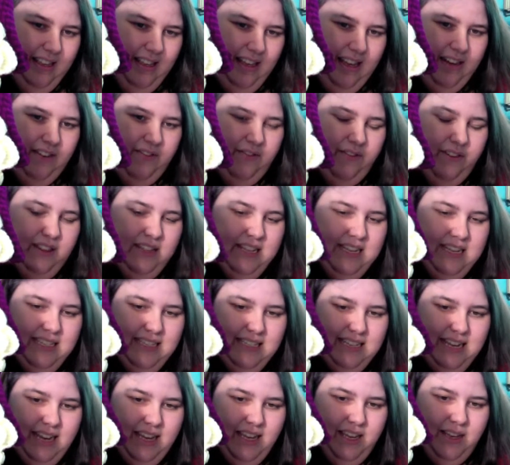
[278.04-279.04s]
And for
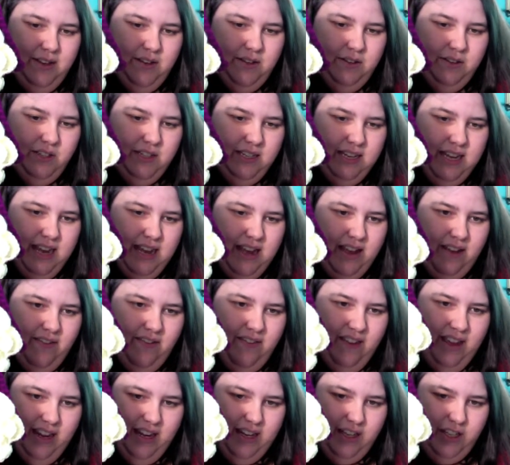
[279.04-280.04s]
this I used
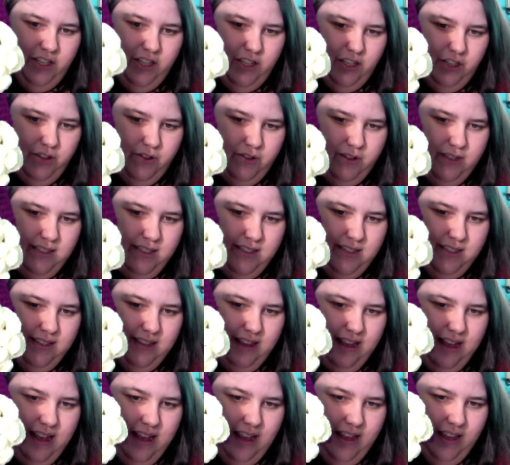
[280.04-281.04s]
Vantage Choice
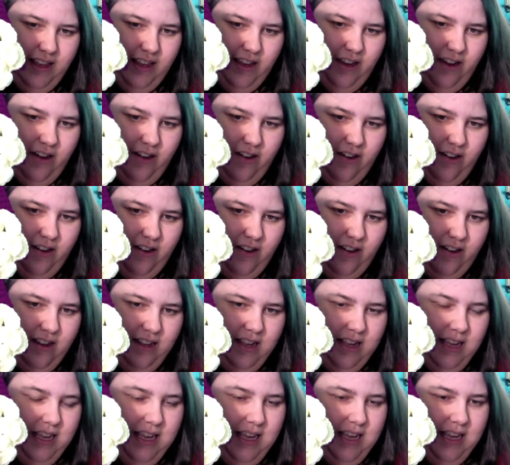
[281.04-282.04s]
yarn,
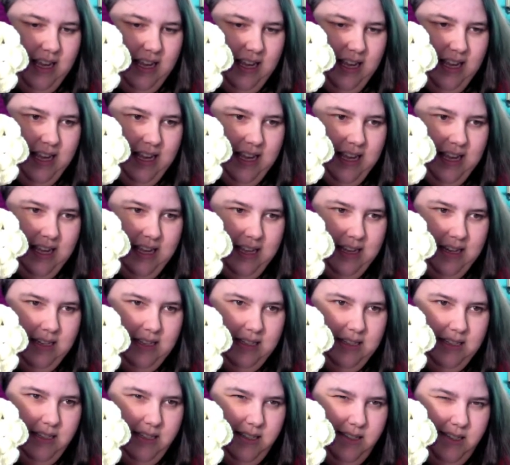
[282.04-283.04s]

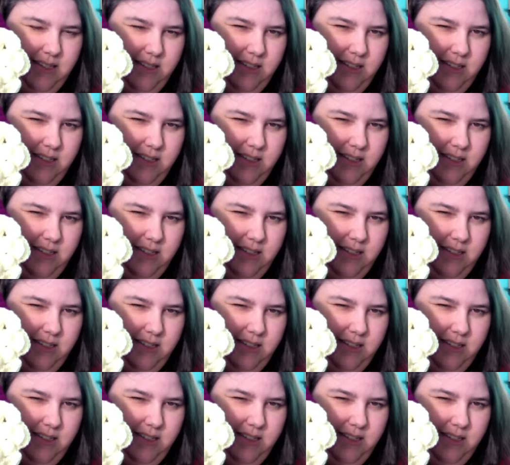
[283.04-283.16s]
and